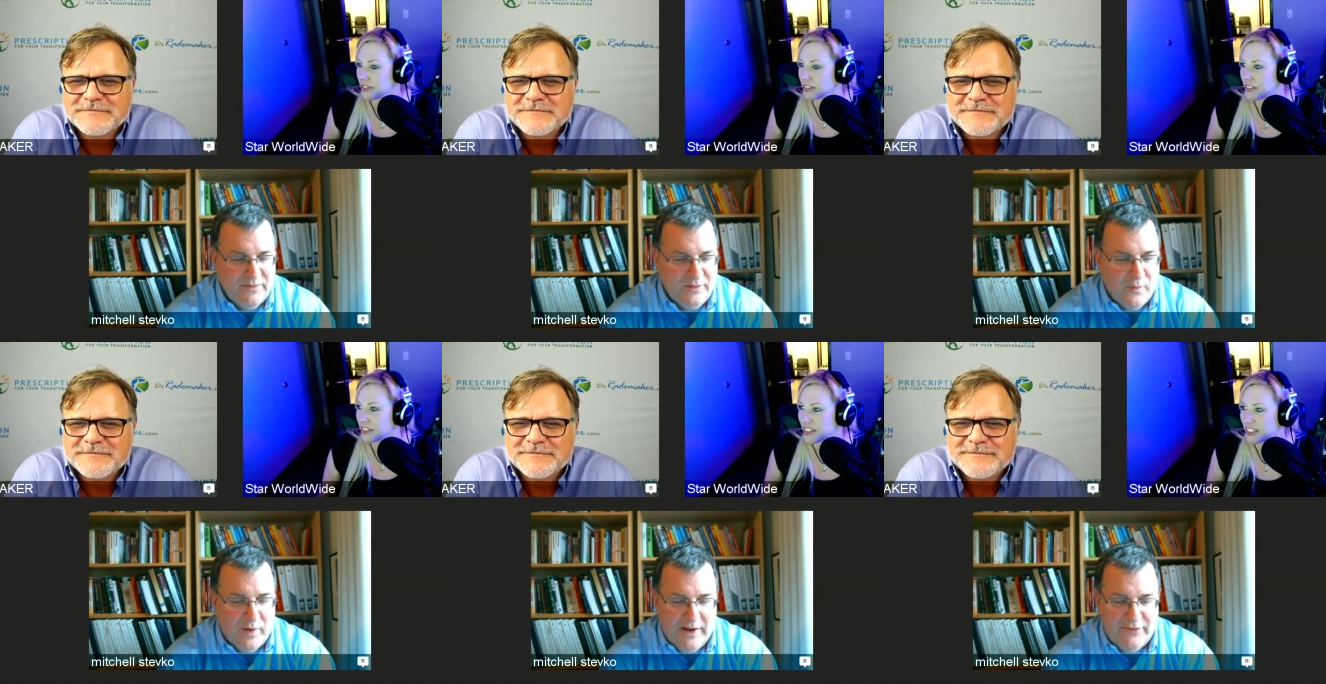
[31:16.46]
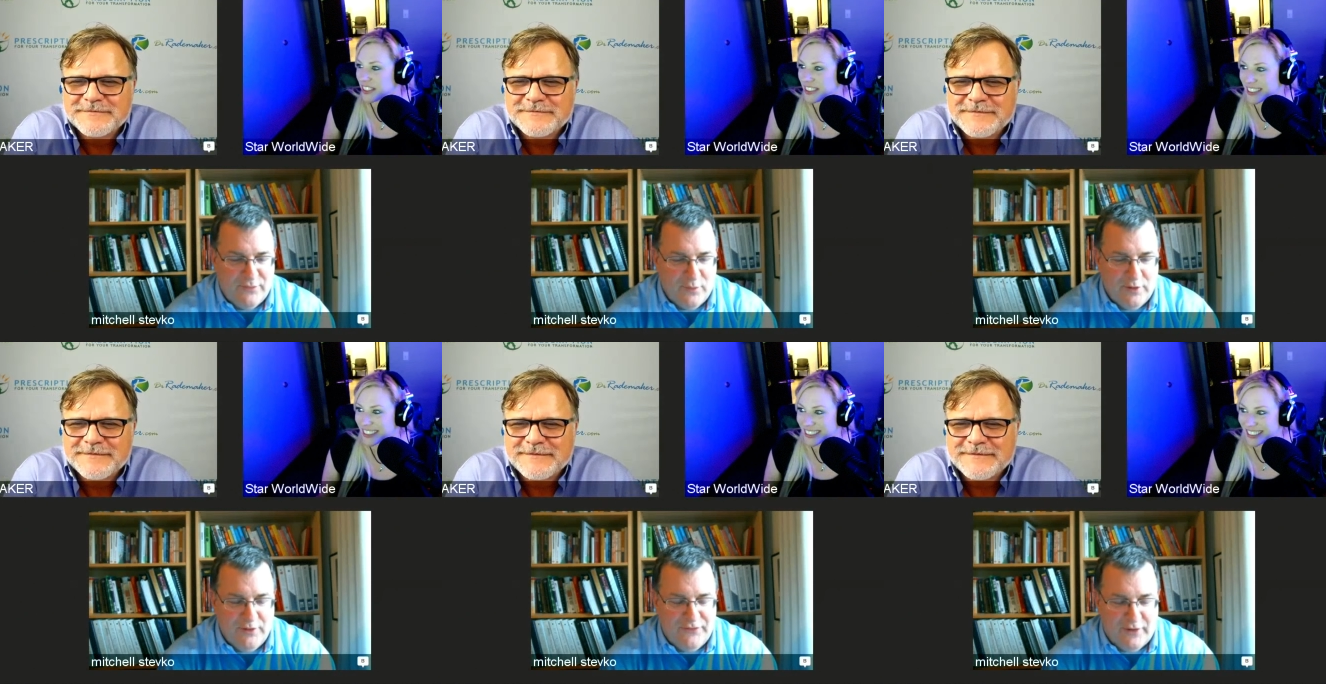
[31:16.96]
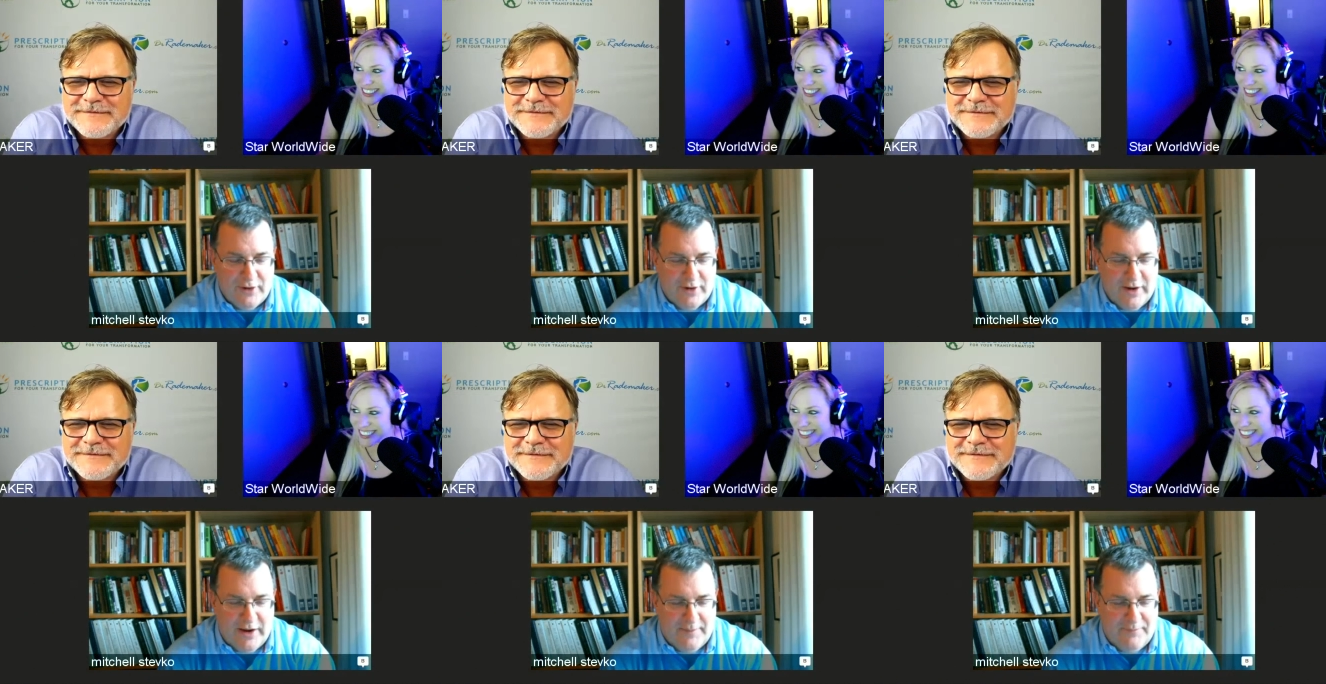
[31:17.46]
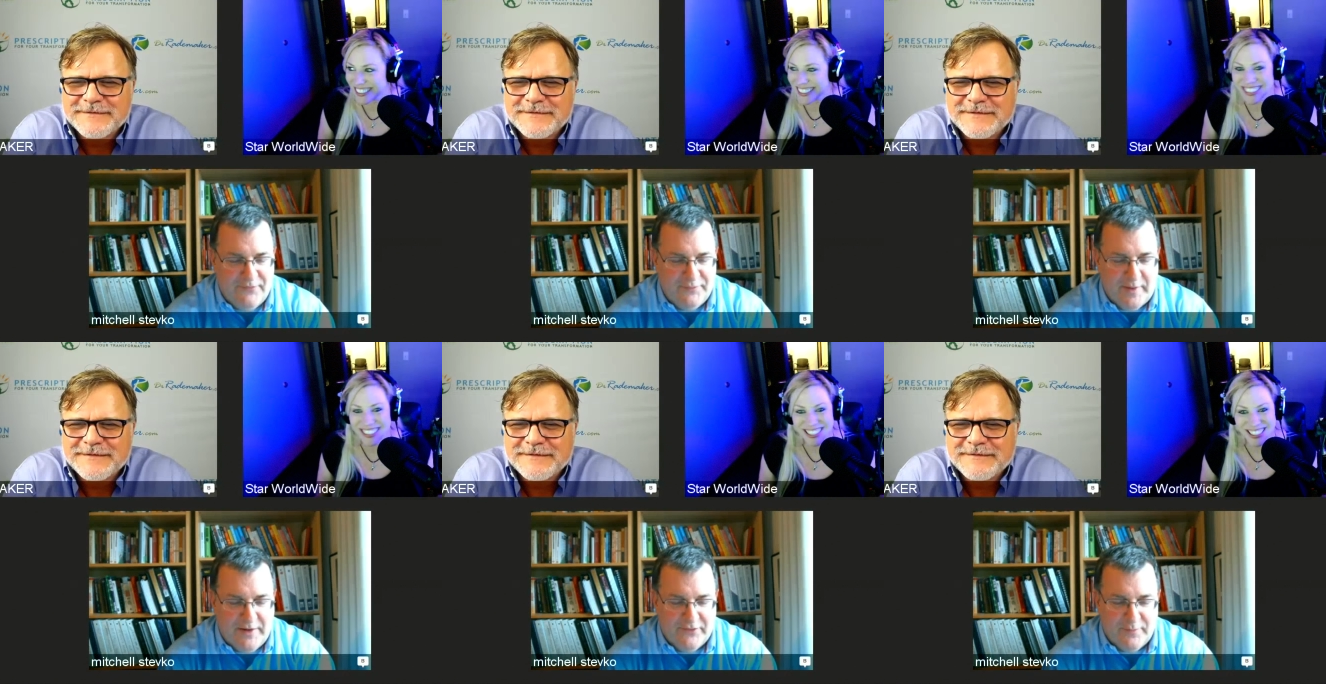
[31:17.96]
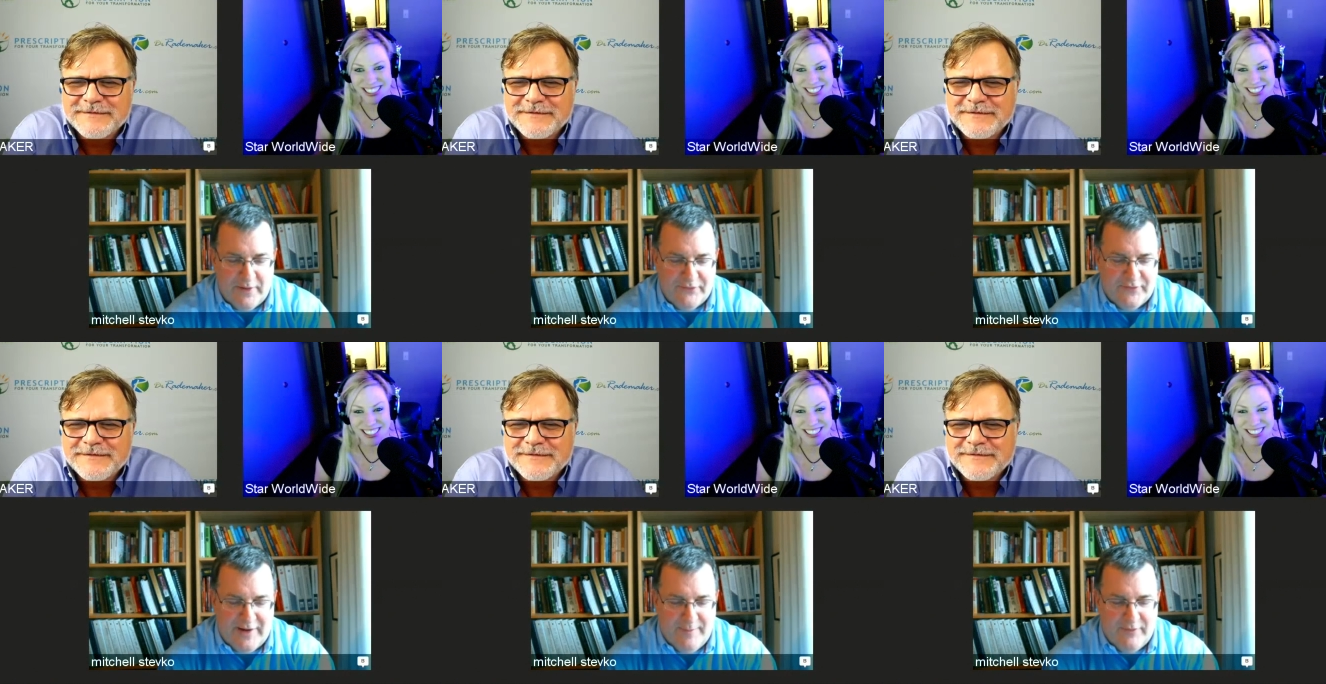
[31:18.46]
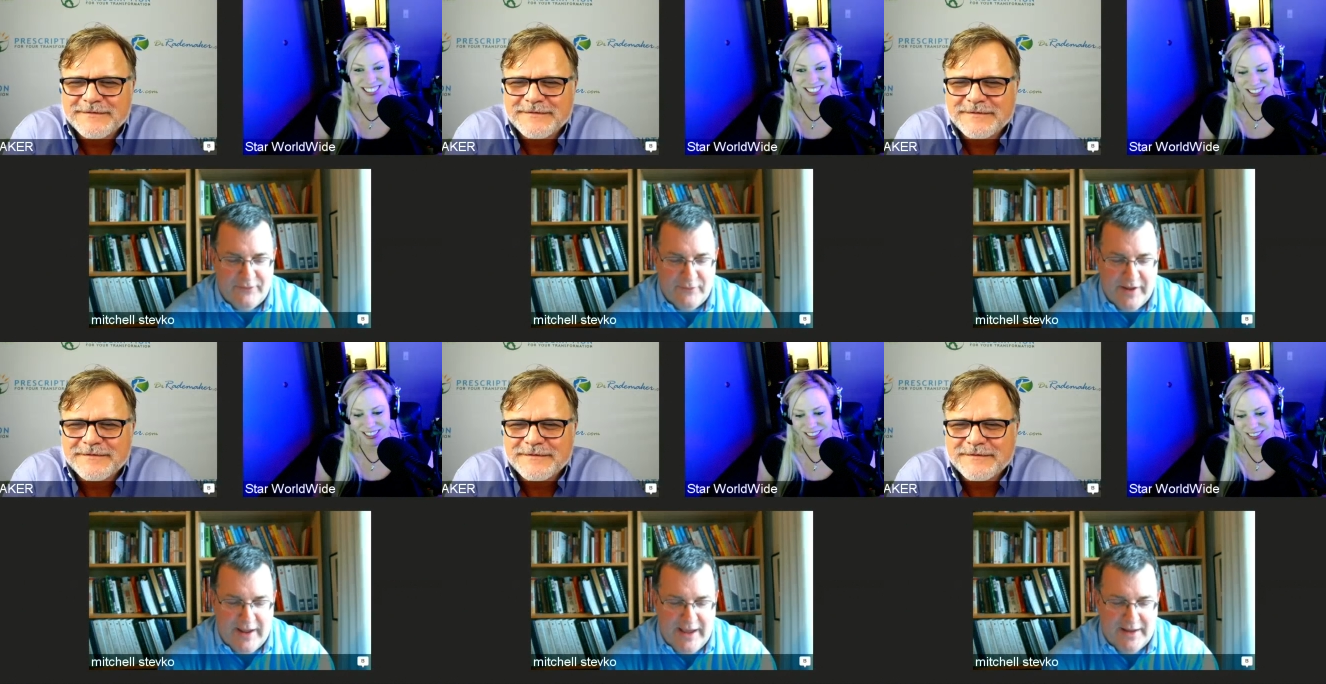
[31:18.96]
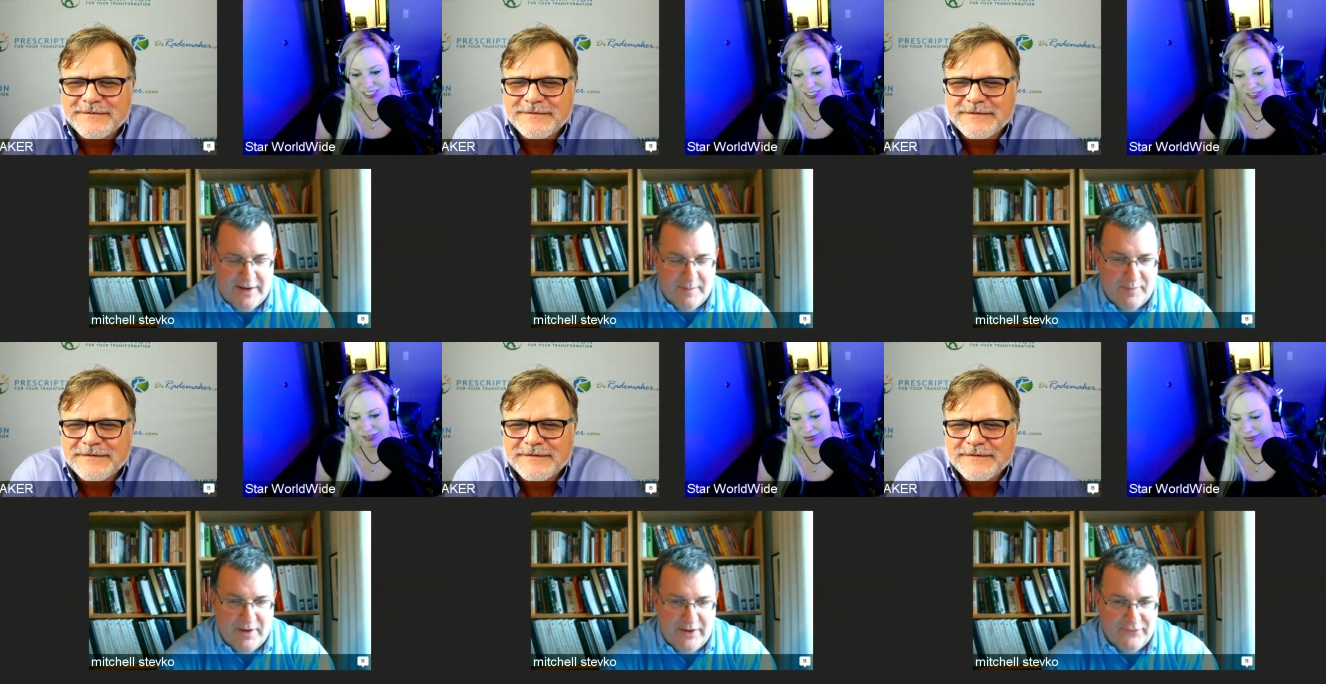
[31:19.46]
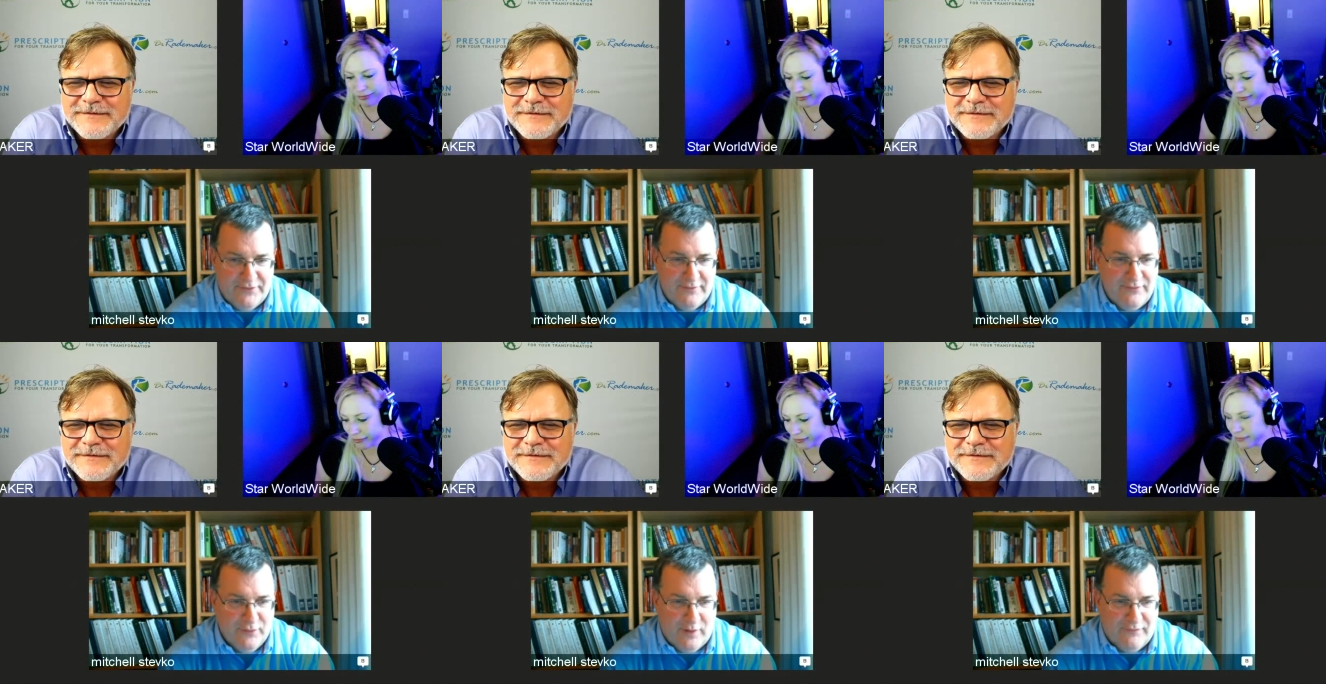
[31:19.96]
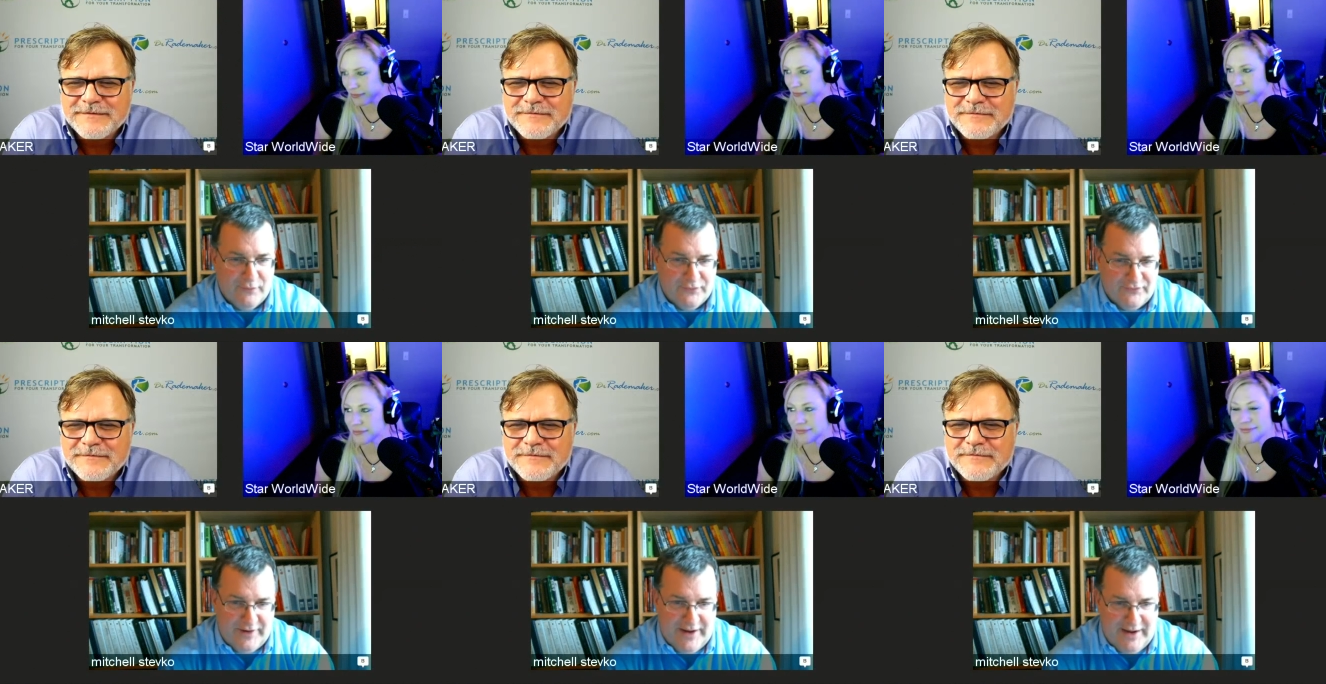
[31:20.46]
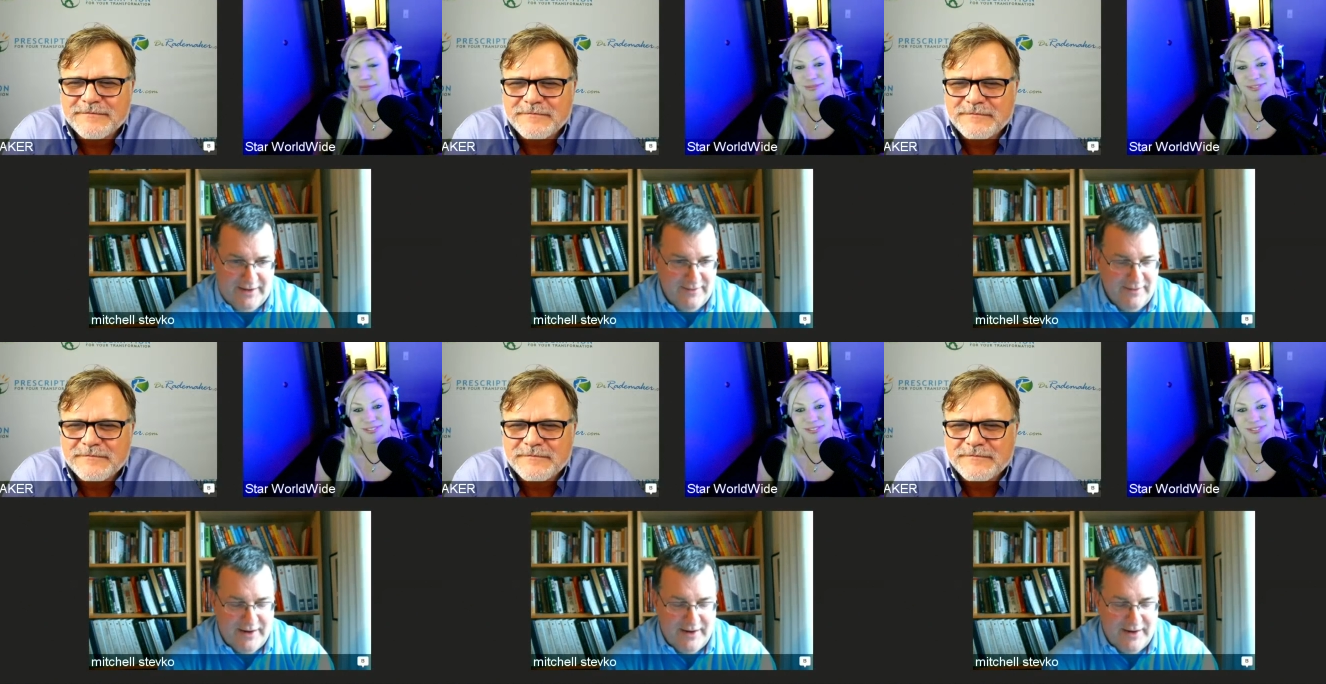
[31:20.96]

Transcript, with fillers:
Speaker 1: Wise words are spend as much time as you can in a positive, joyful state.